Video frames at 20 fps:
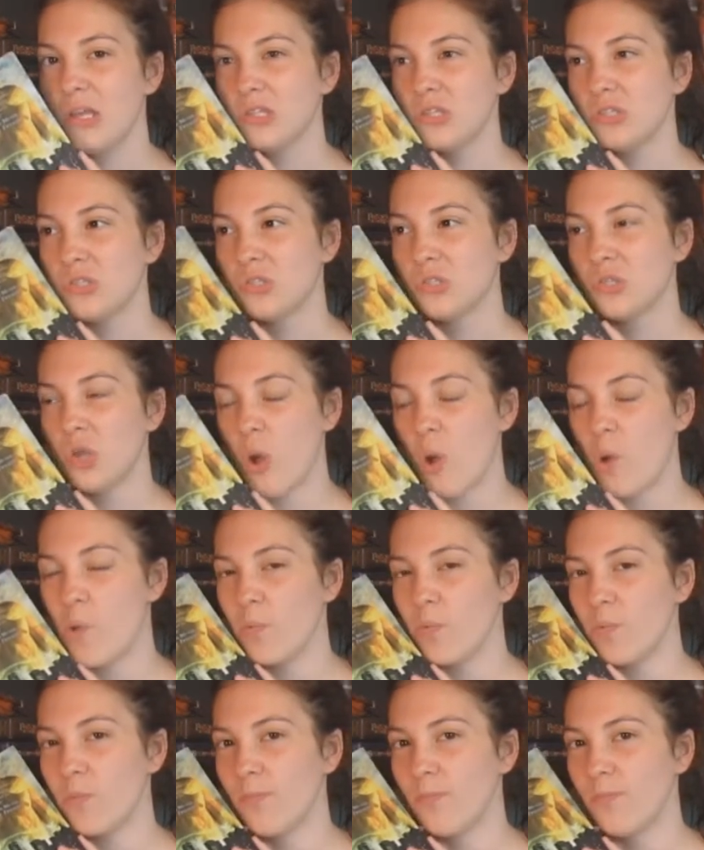So
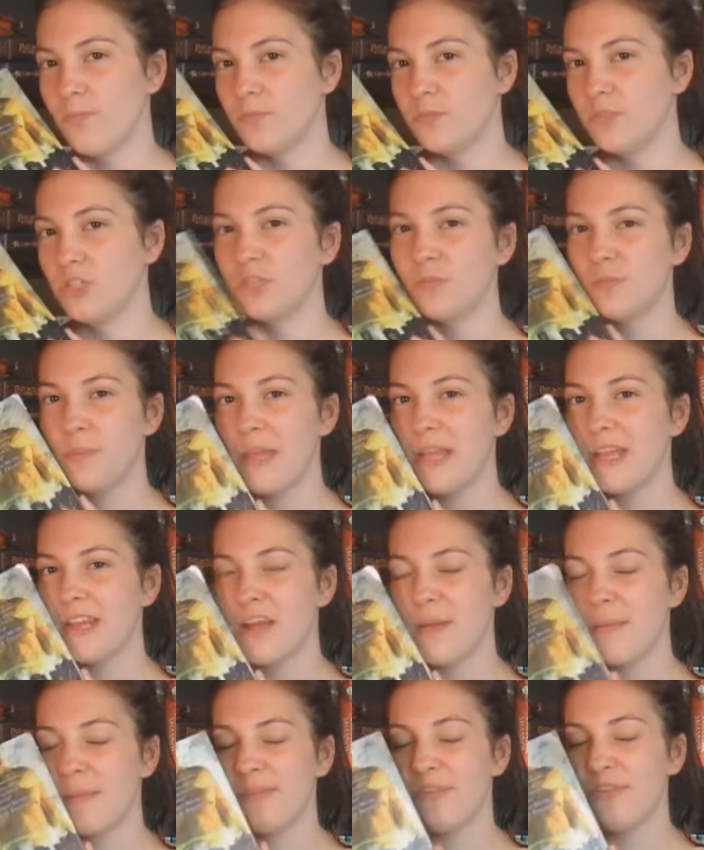just pick it
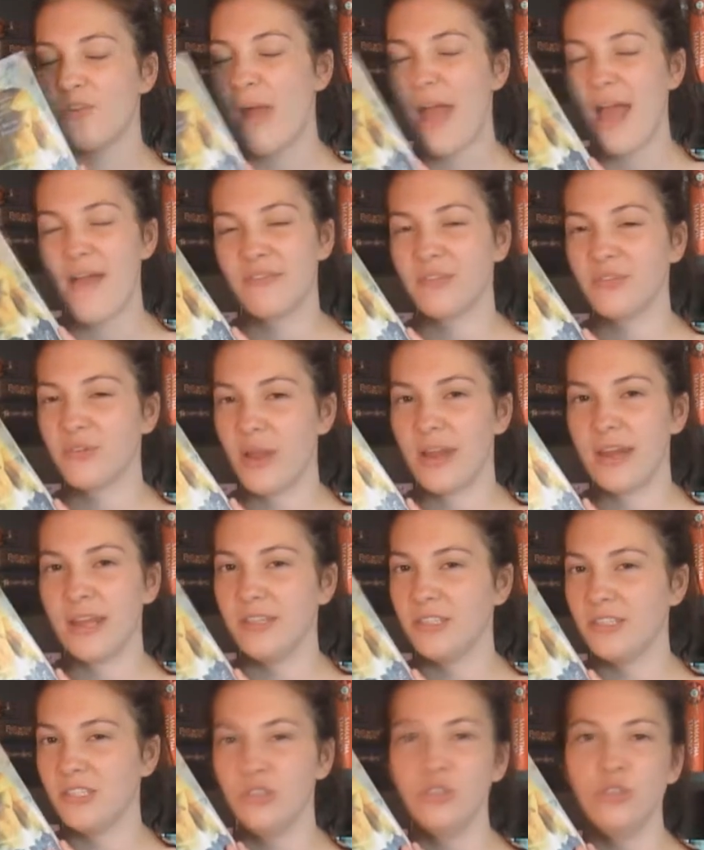up if you haven't read
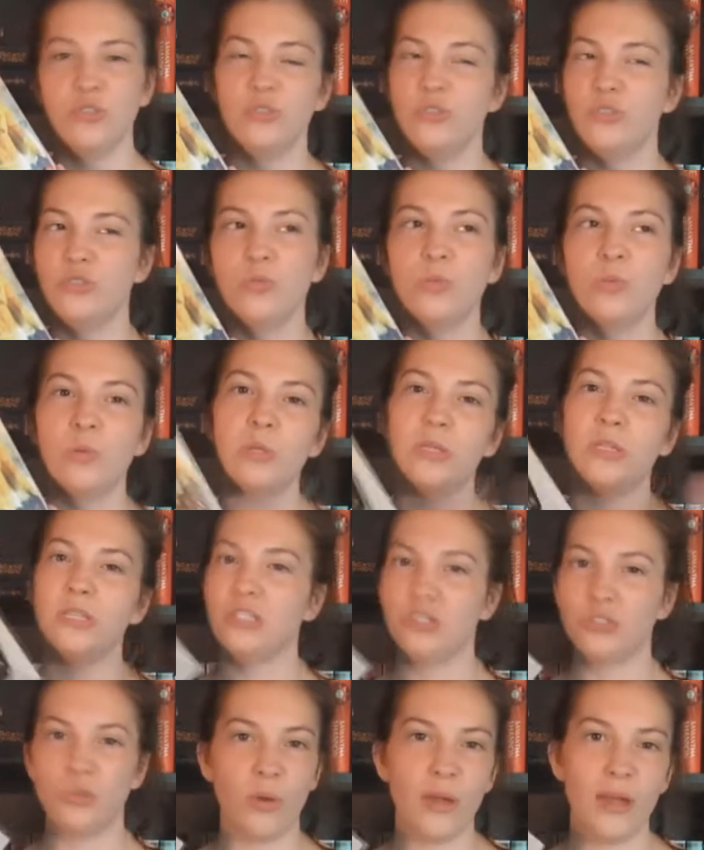it. You will
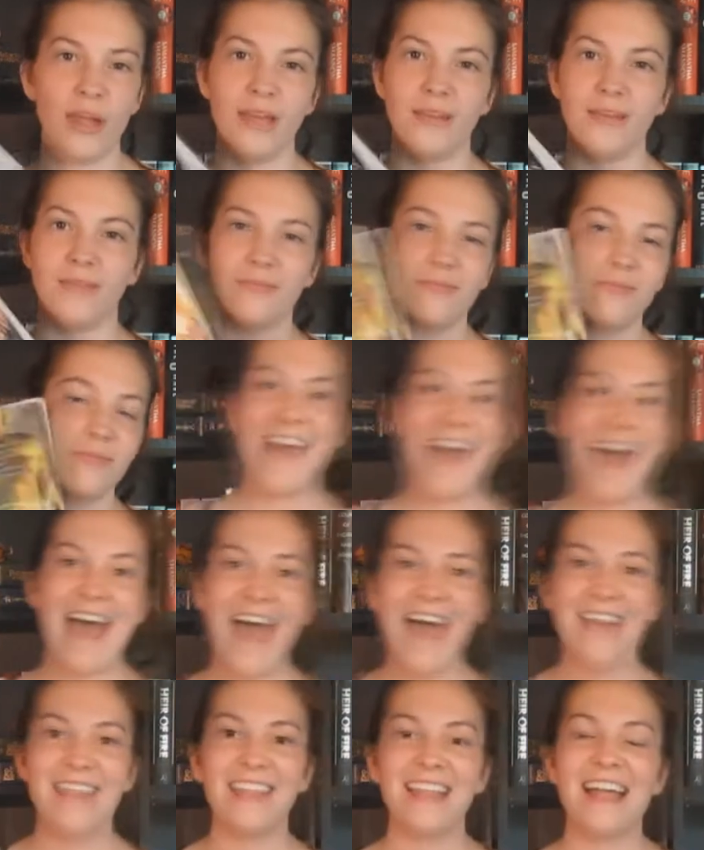enjoy it.
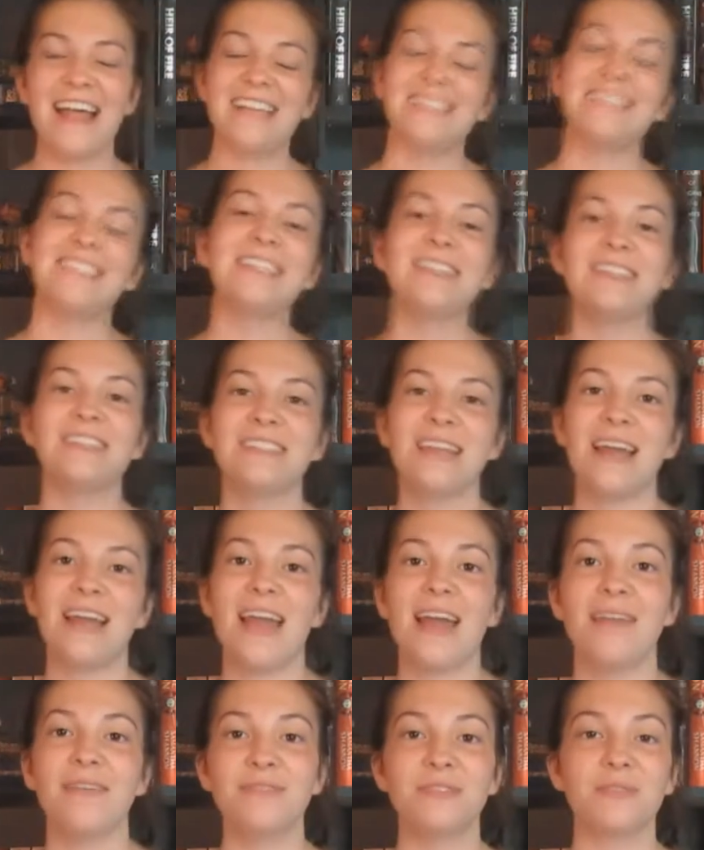And the last series I
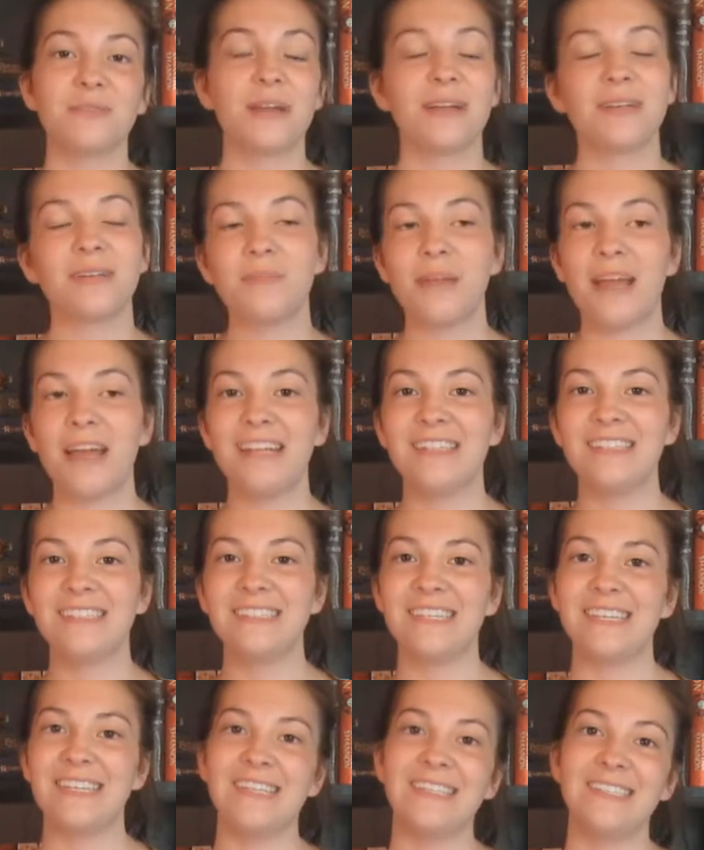have to
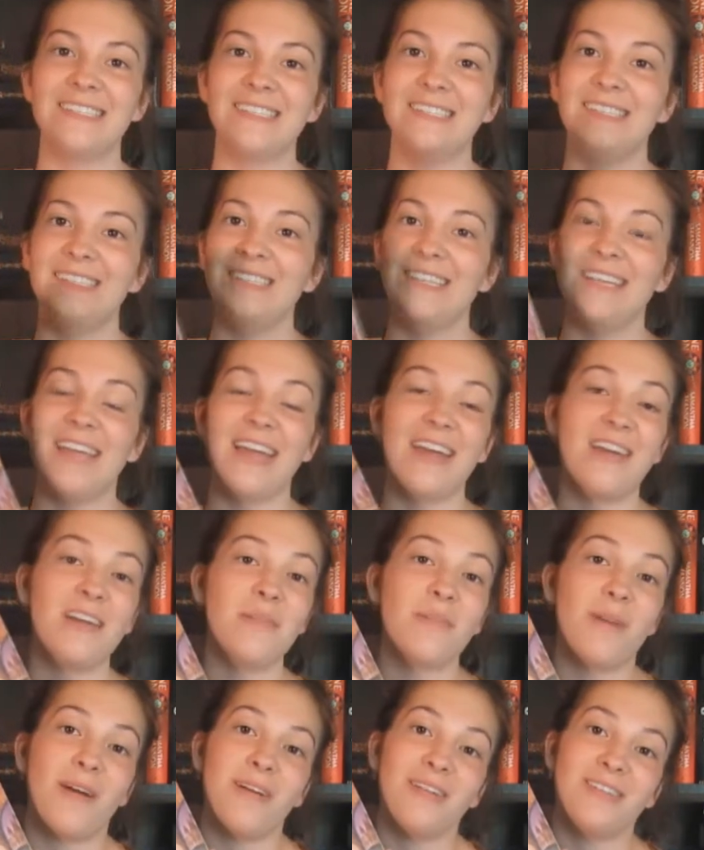recommend is the Harry
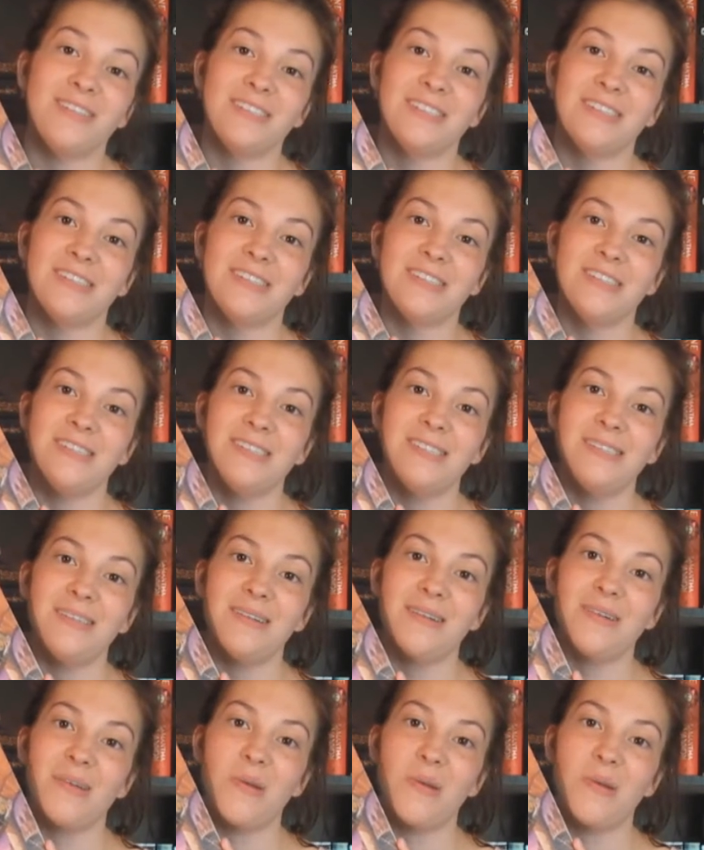Potter series